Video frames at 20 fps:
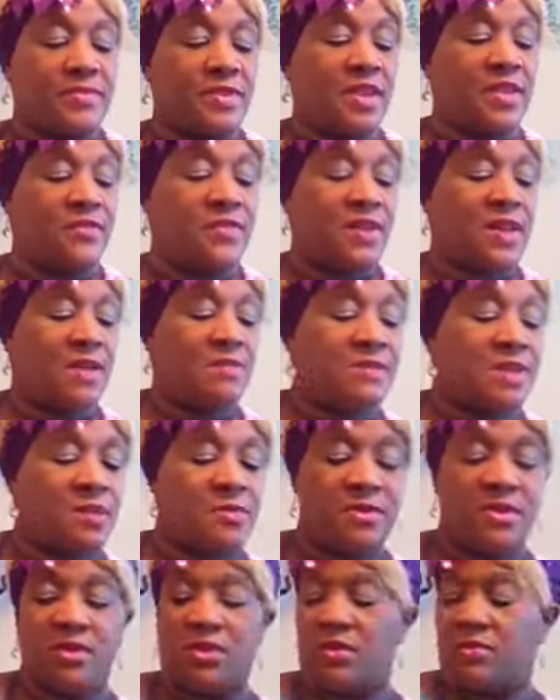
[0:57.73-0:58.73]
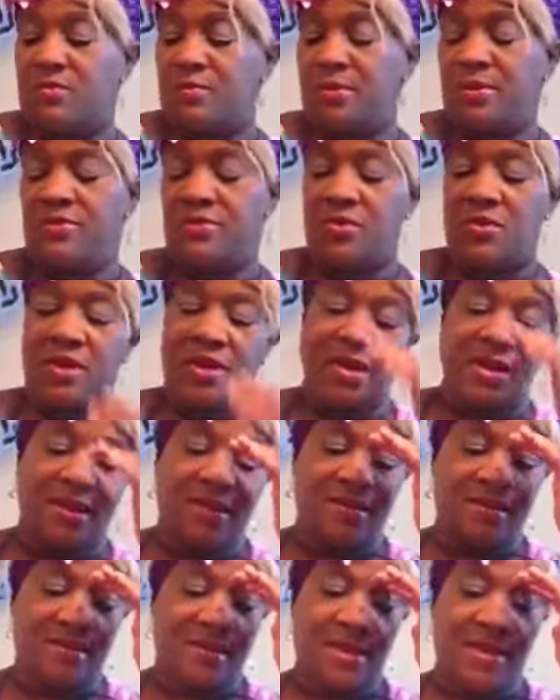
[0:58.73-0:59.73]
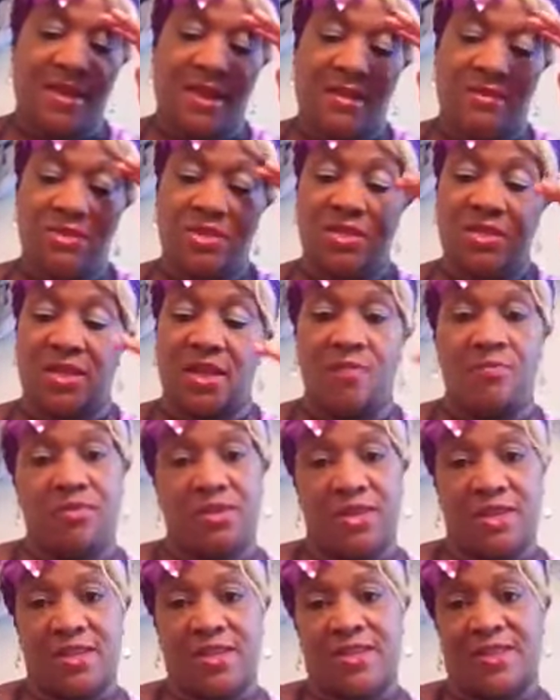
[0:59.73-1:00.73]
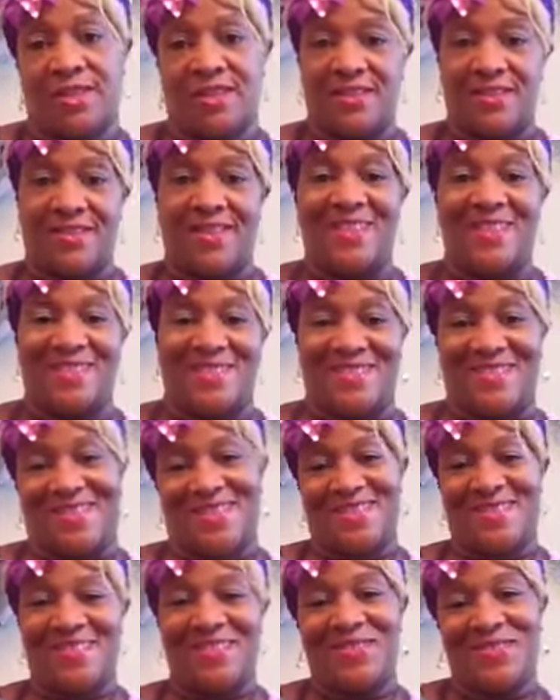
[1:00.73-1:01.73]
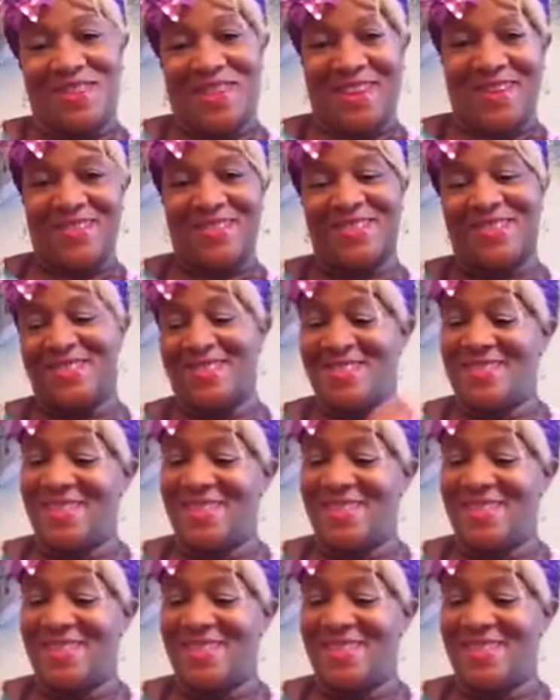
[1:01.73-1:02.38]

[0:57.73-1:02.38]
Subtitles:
if it comes out beforehand, then I'll just say I predicted it. Who cares?